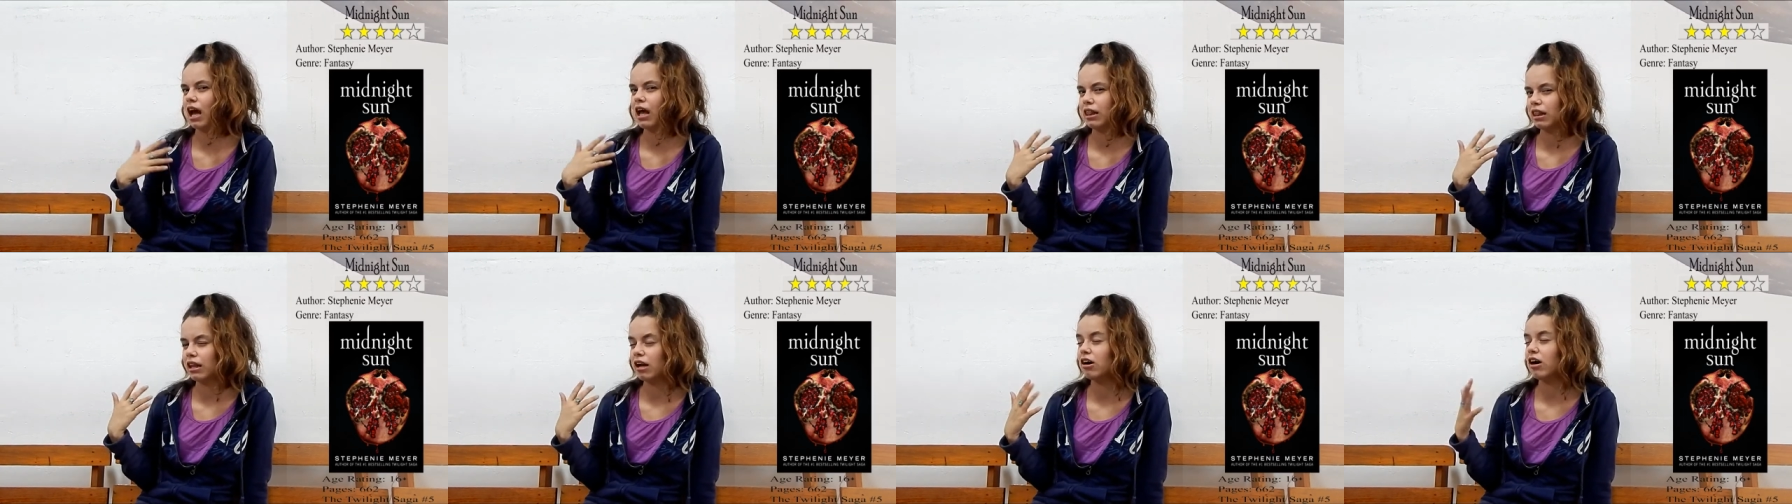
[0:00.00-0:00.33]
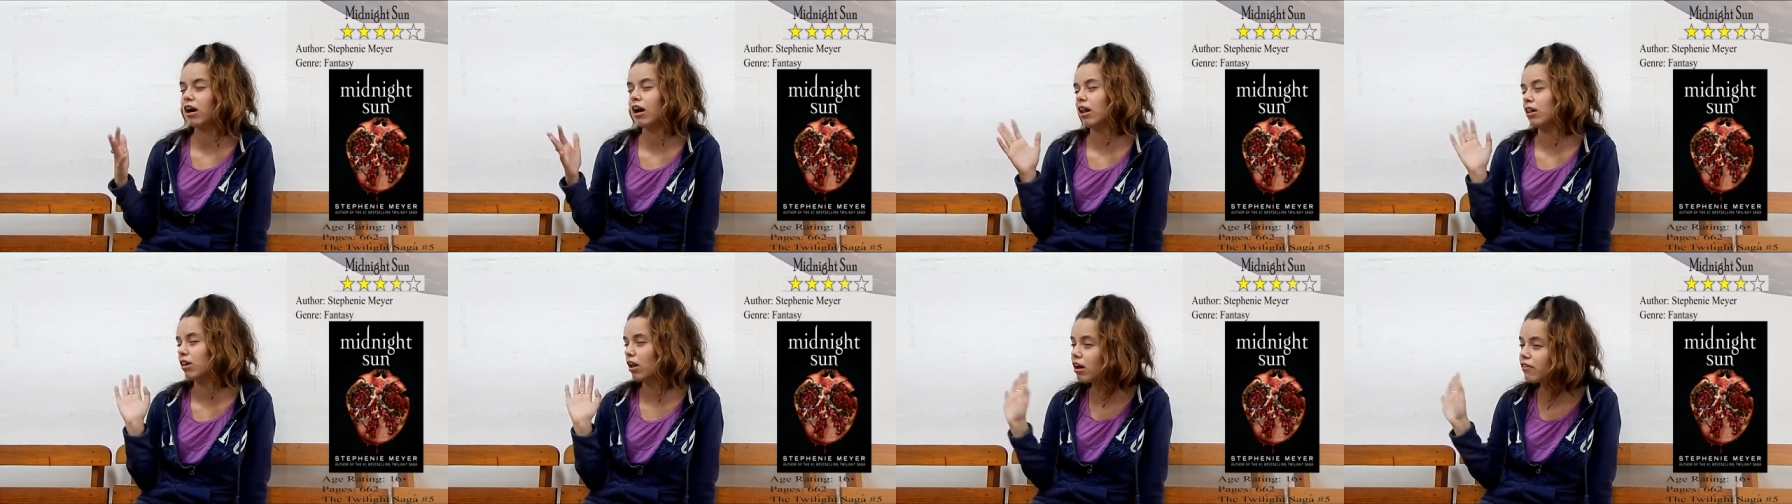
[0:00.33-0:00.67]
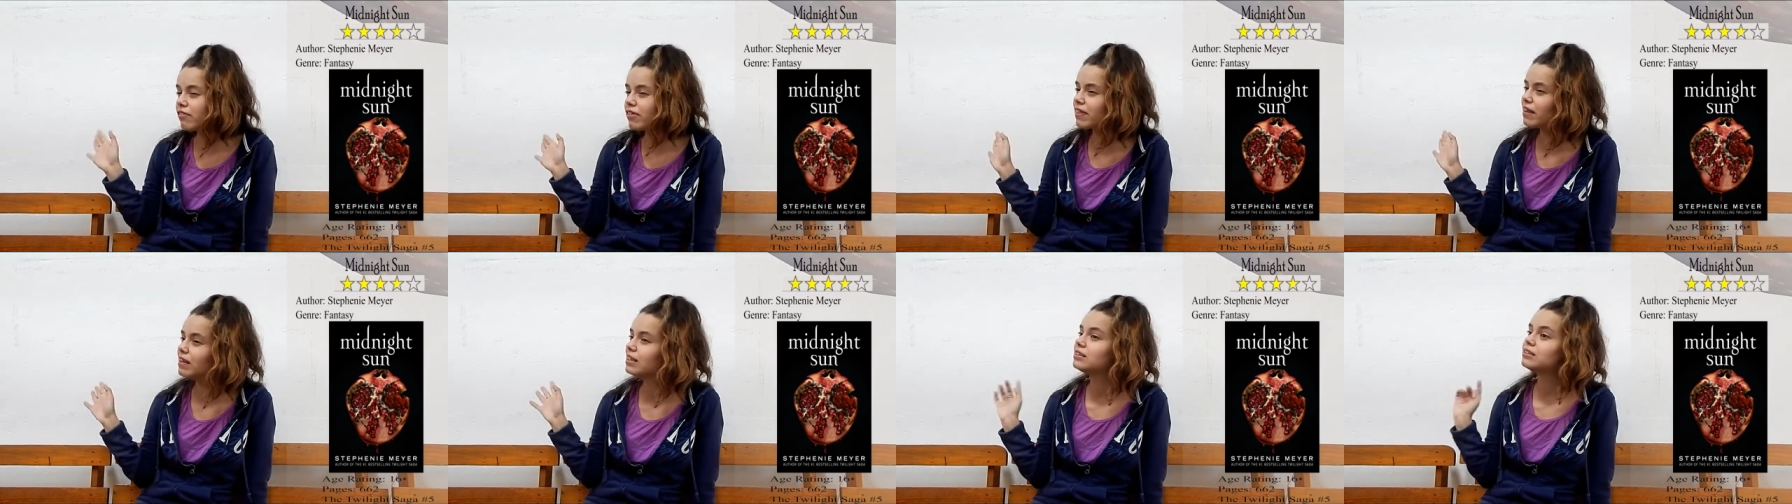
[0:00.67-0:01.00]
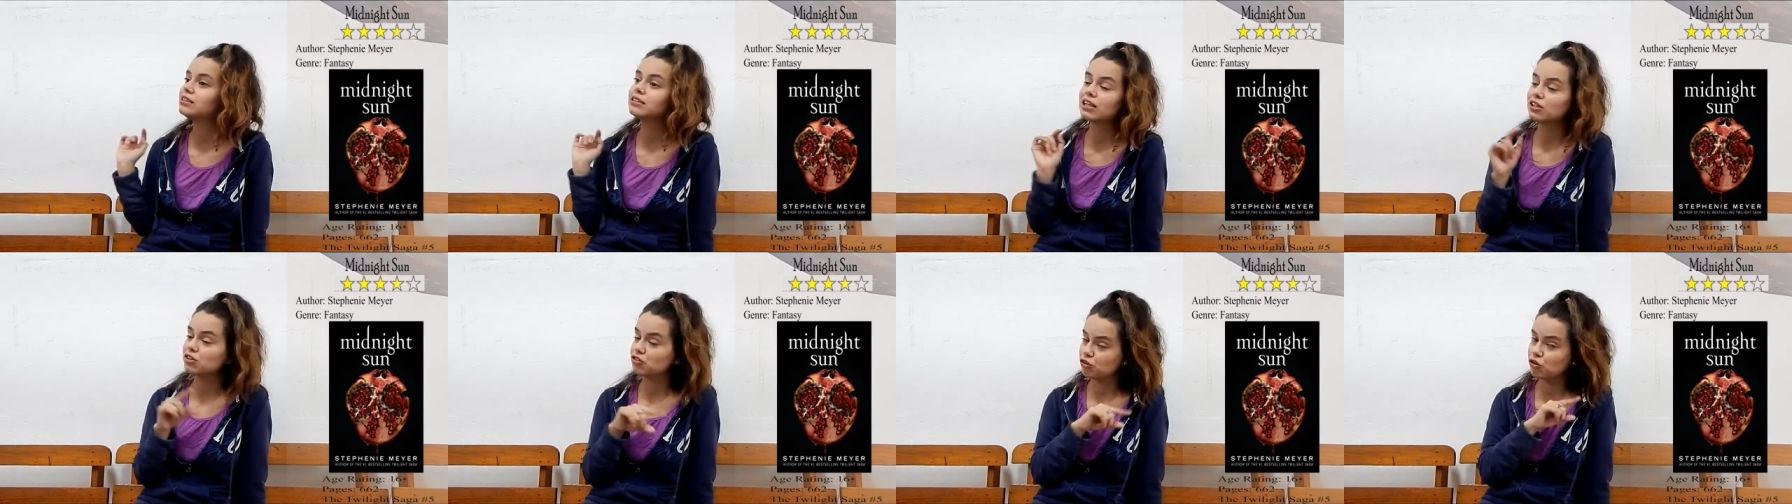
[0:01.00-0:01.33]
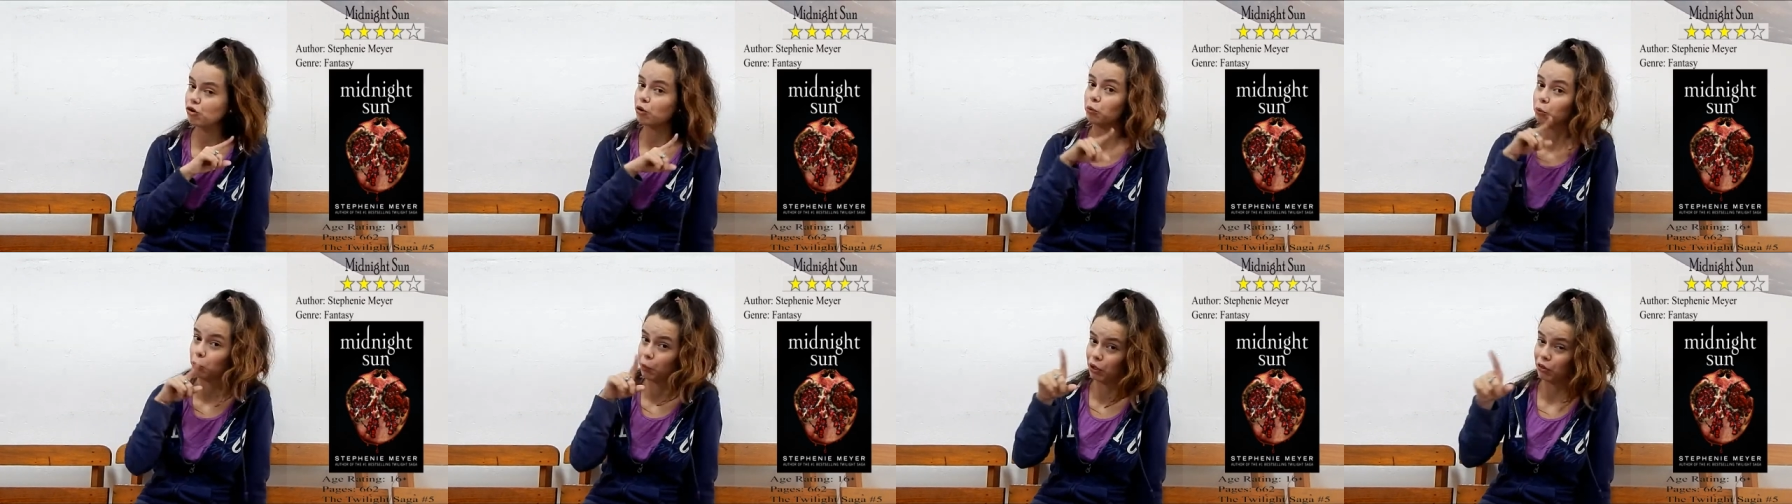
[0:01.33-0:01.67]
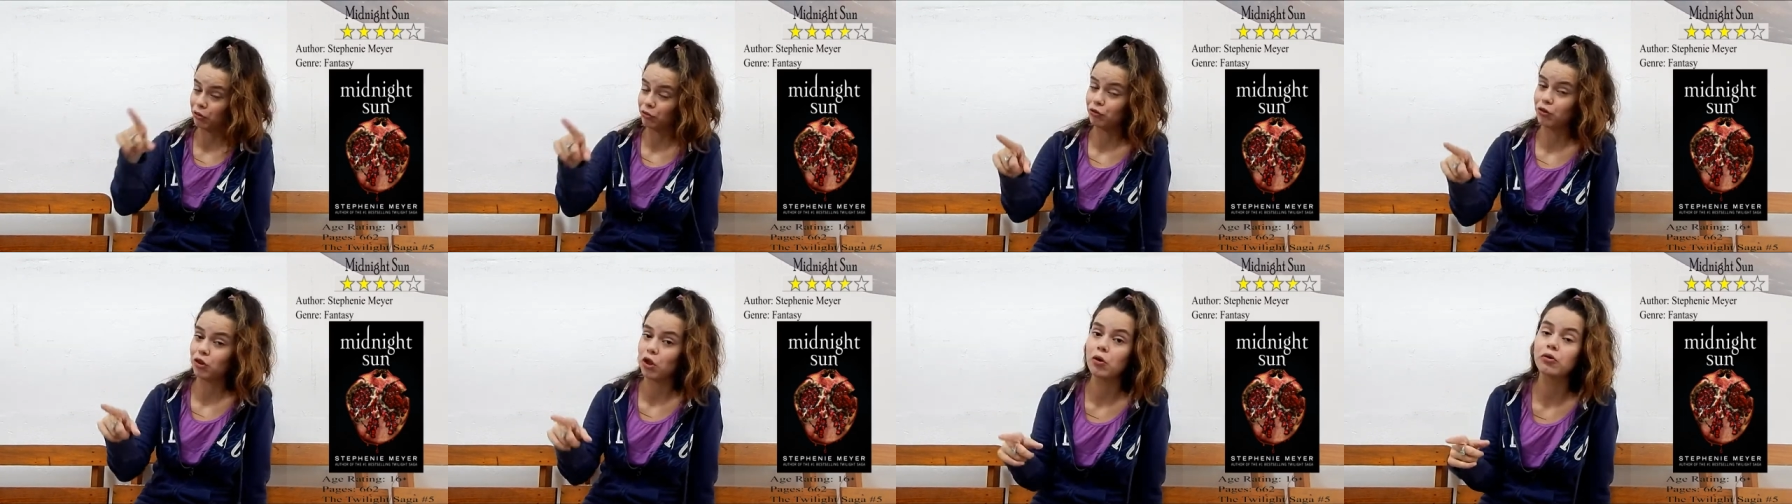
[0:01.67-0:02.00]
there are a lot of things that you don't want
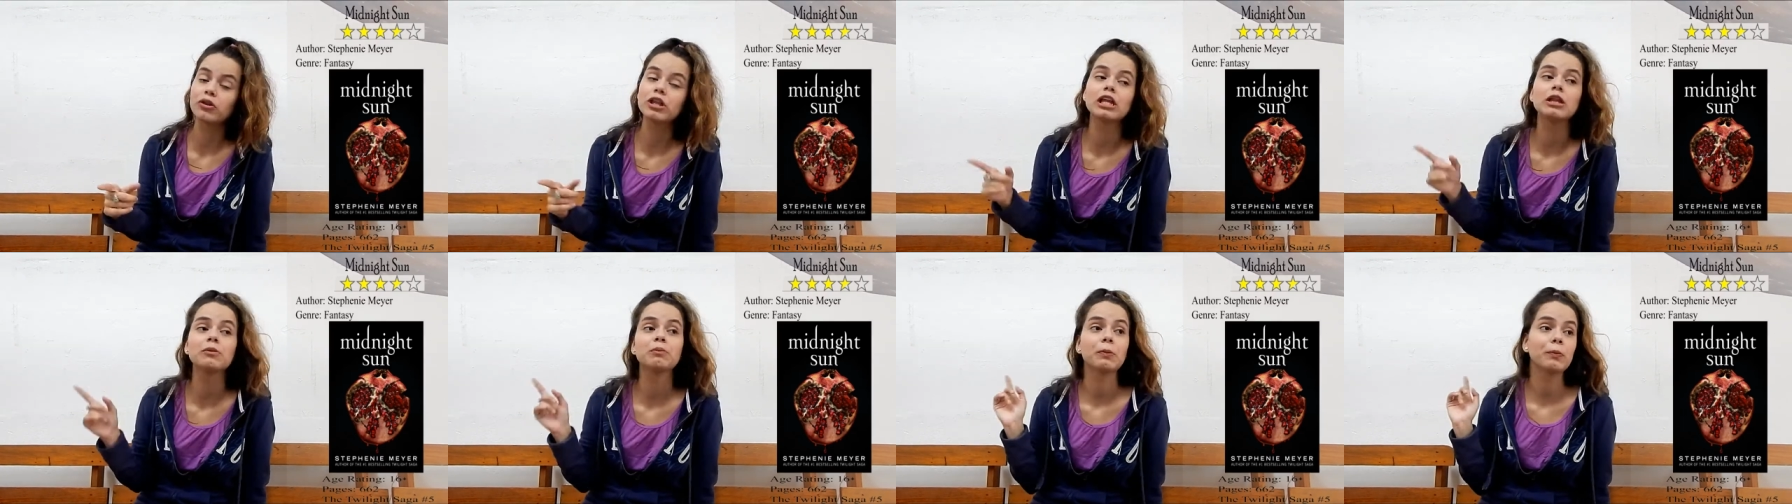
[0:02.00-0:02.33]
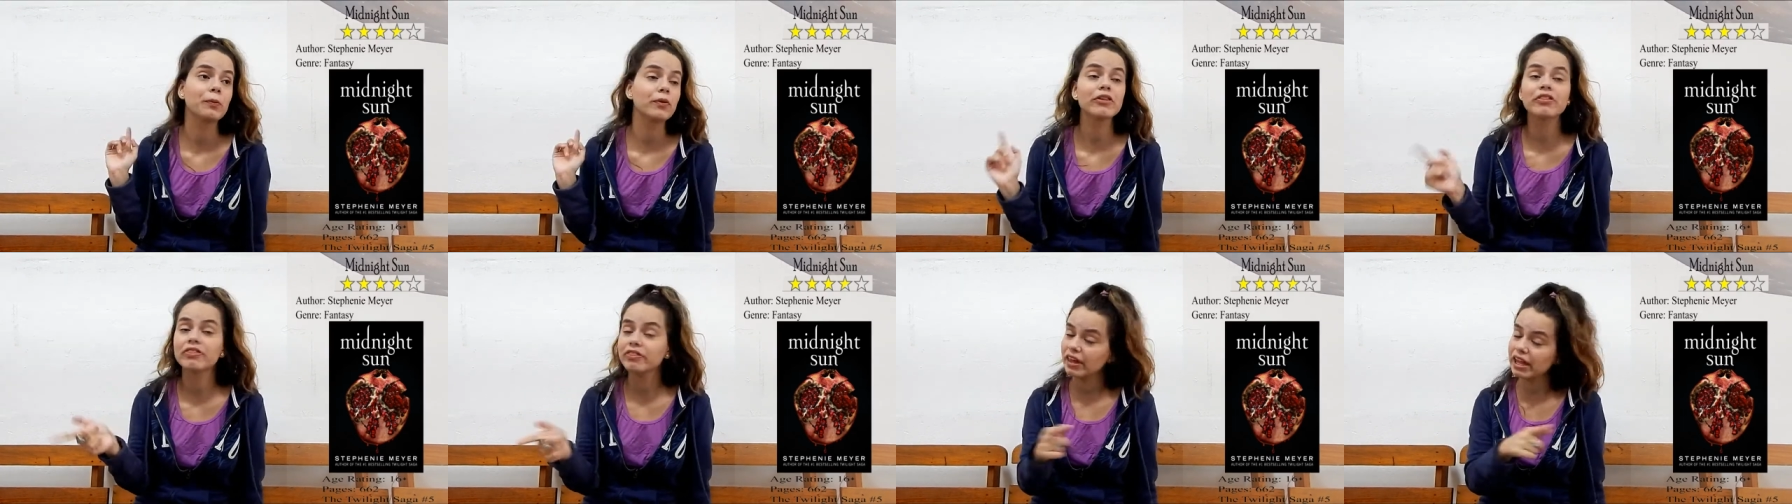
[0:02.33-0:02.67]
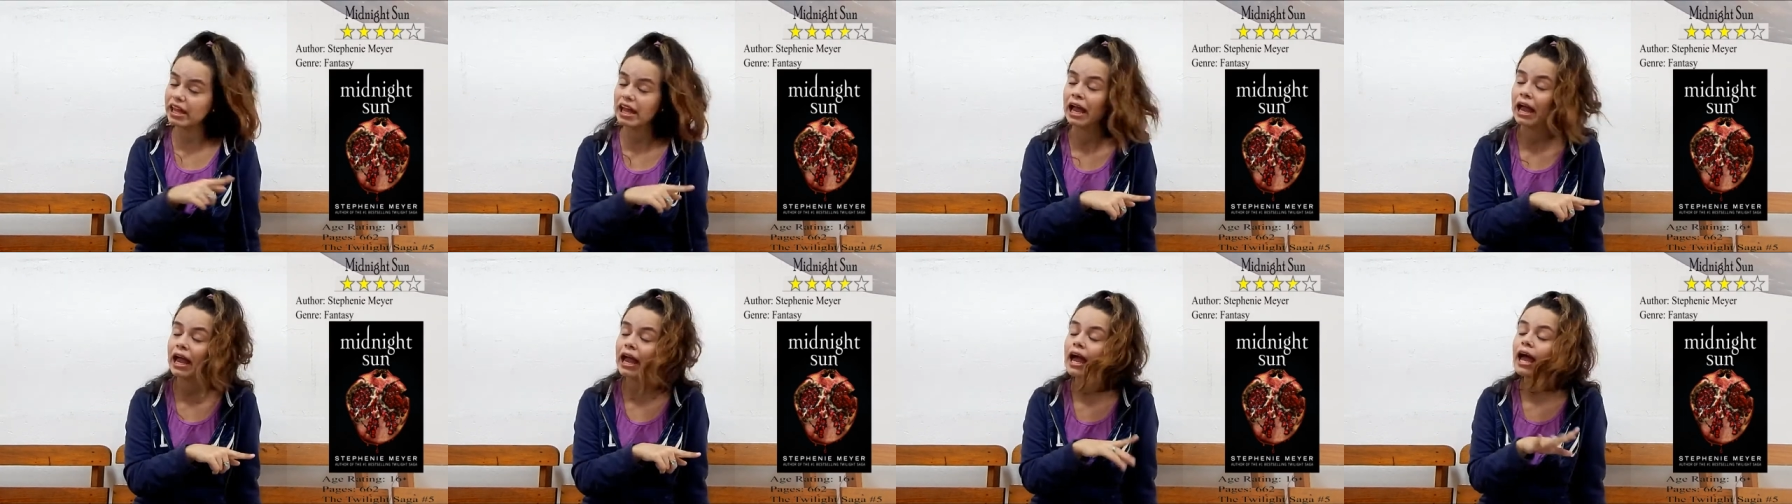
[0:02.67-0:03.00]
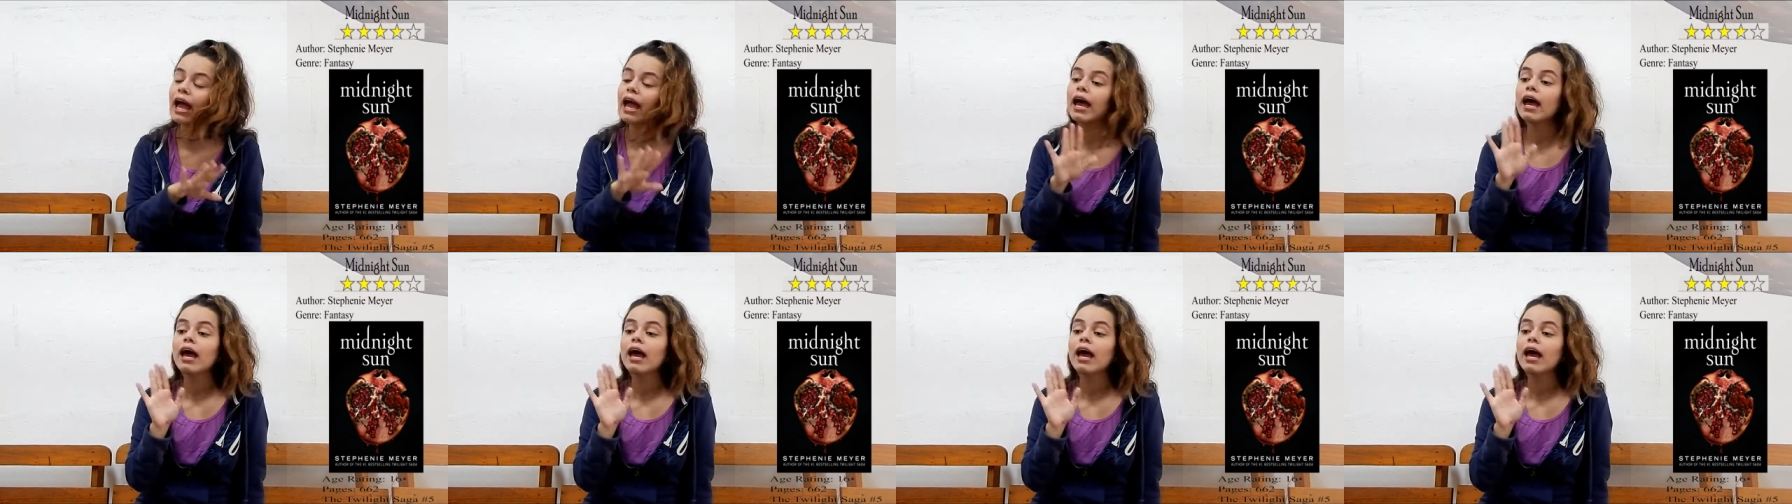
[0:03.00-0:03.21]
to know that people think